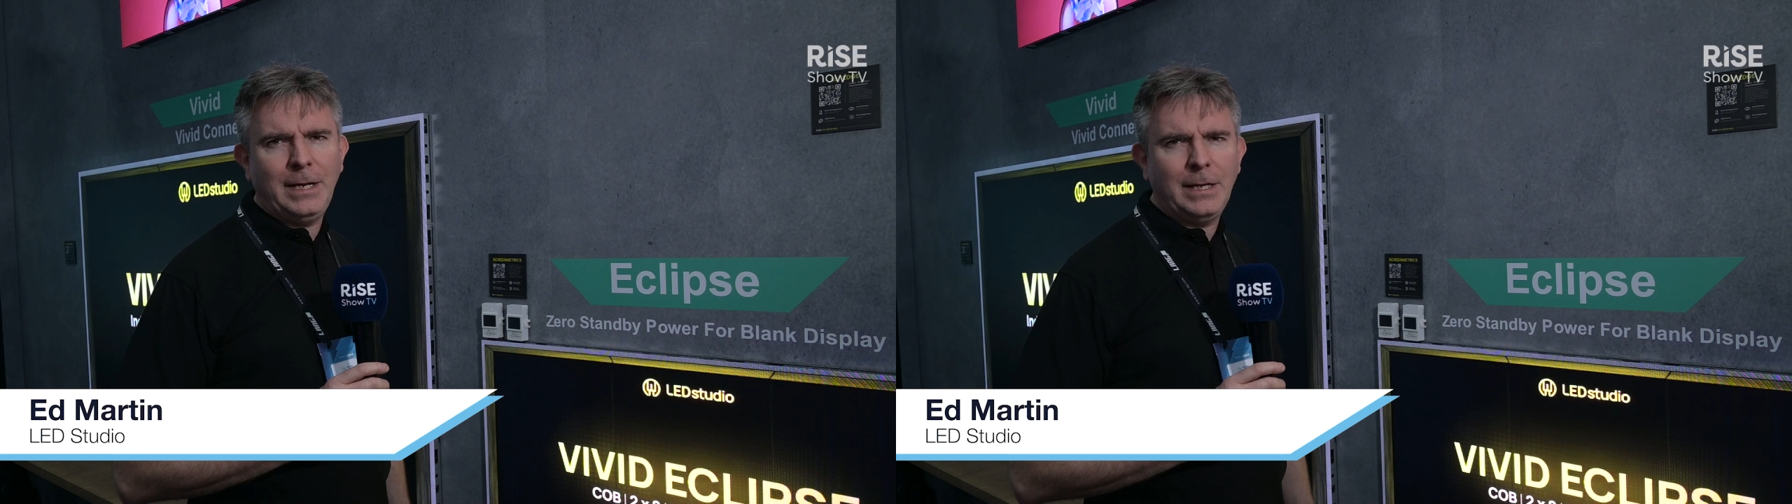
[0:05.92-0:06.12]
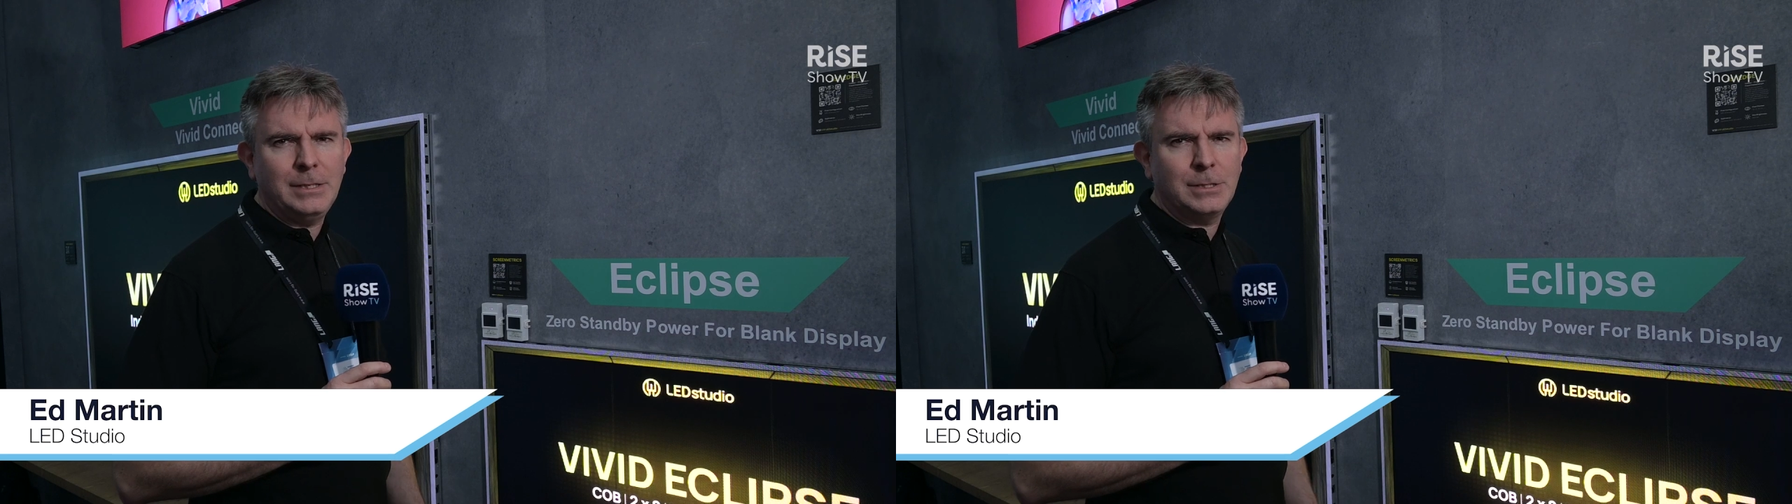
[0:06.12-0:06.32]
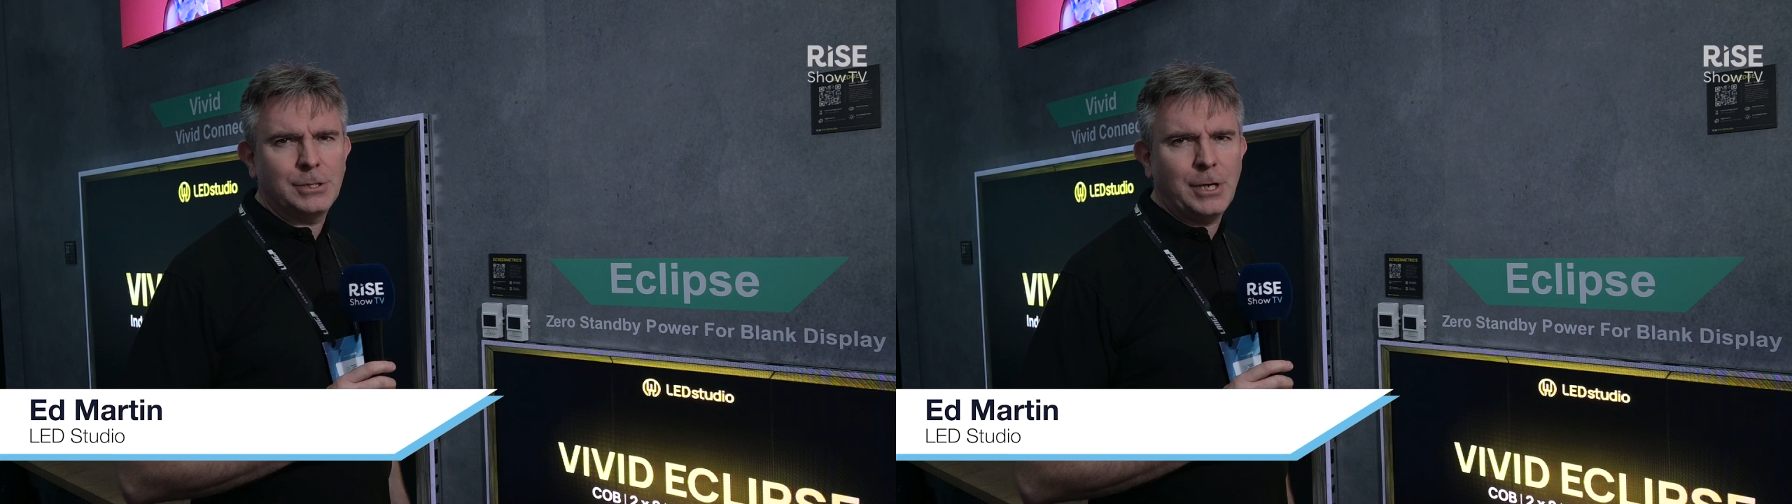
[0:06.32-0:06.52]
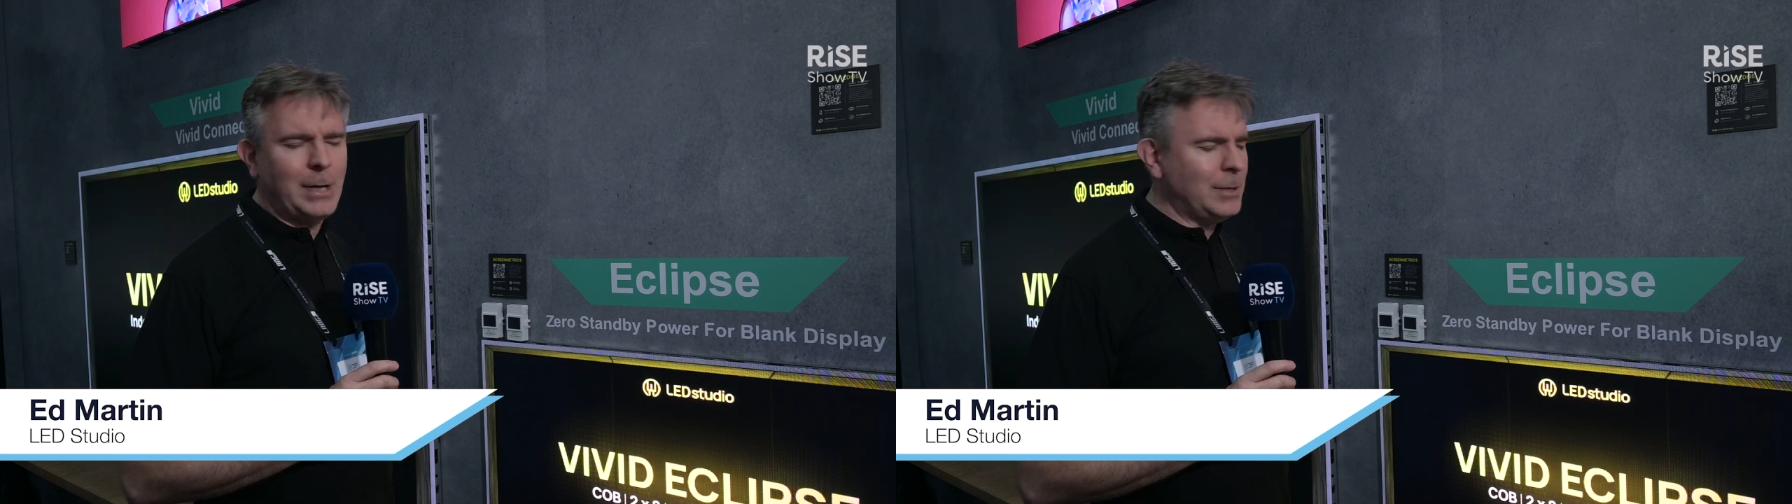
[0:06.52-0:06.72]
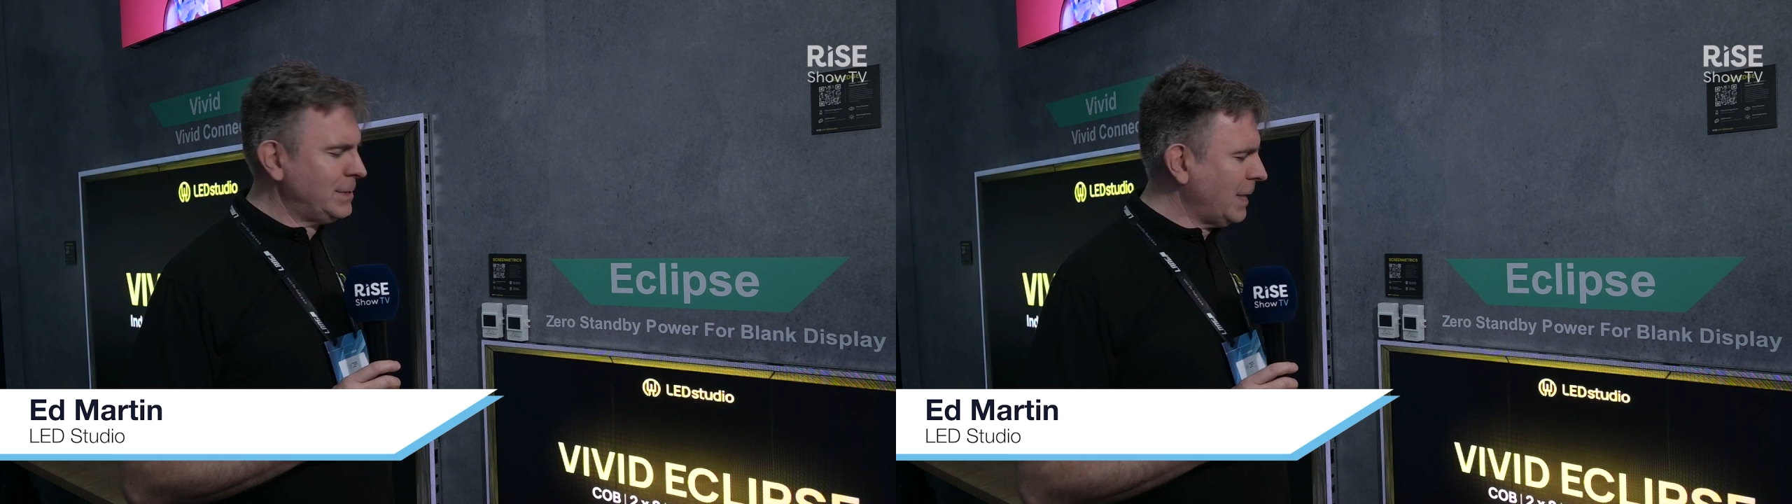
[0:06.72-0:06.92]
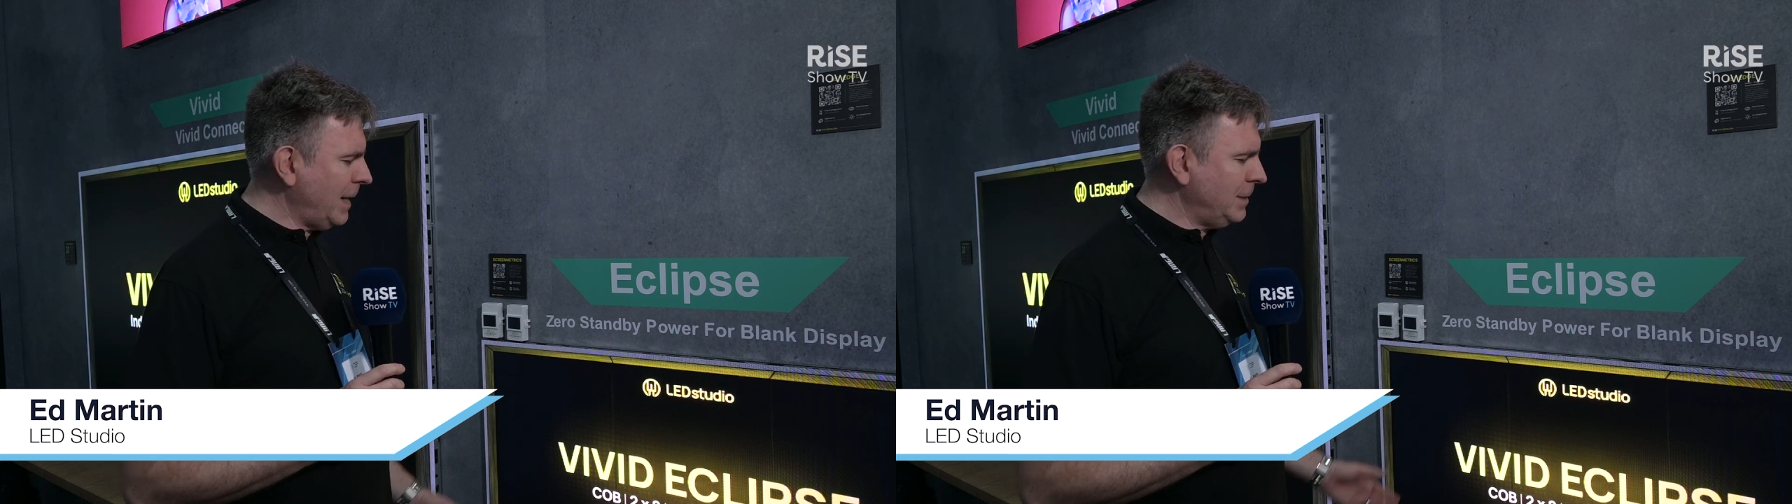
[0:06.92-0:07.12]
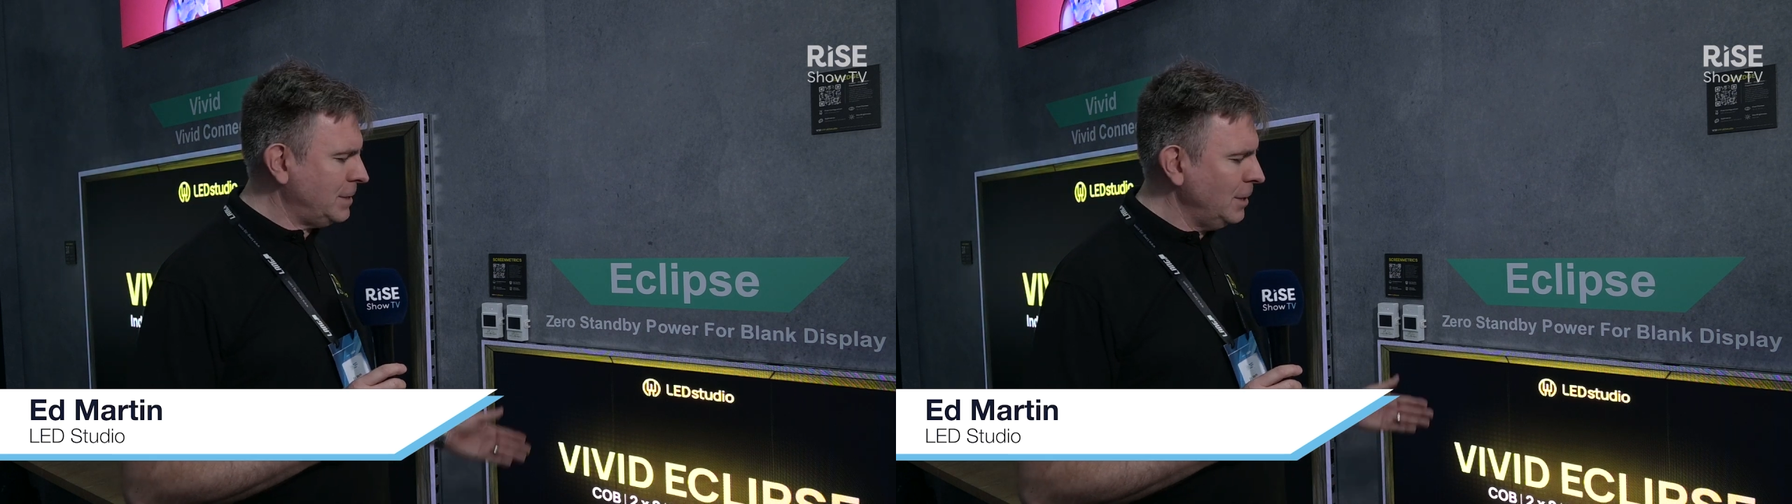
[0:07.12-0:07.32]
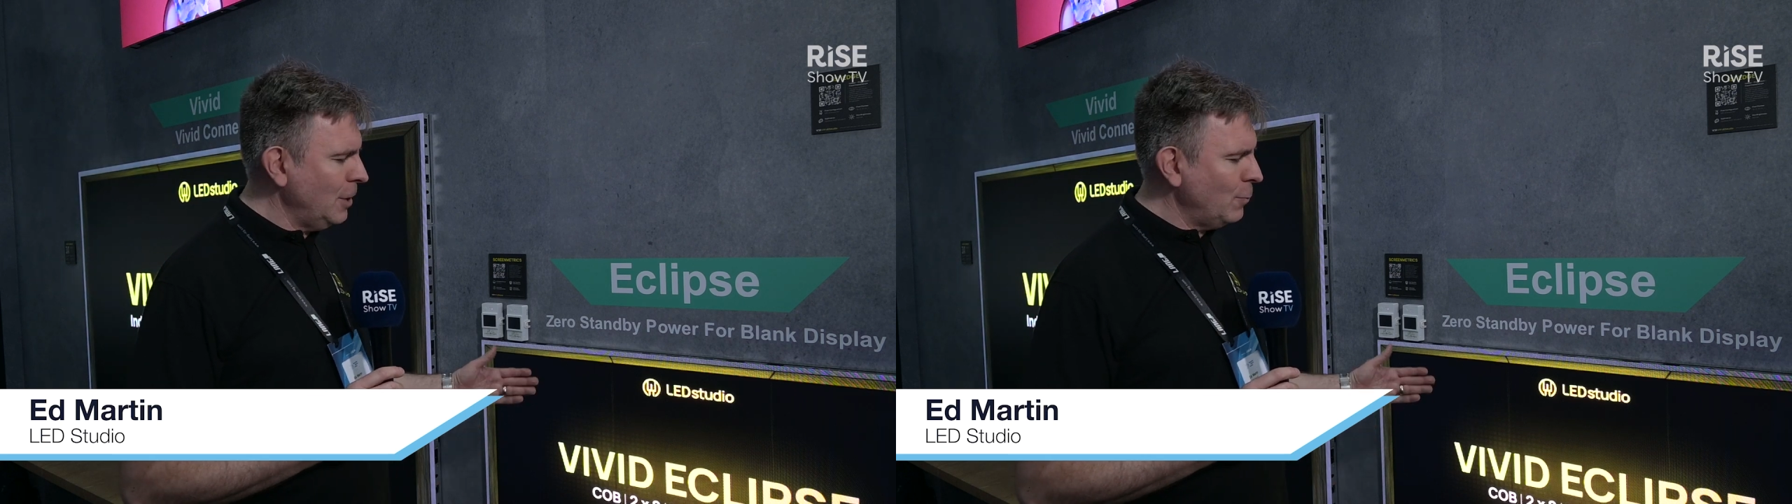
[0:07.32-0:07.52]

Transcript: LED studio stand.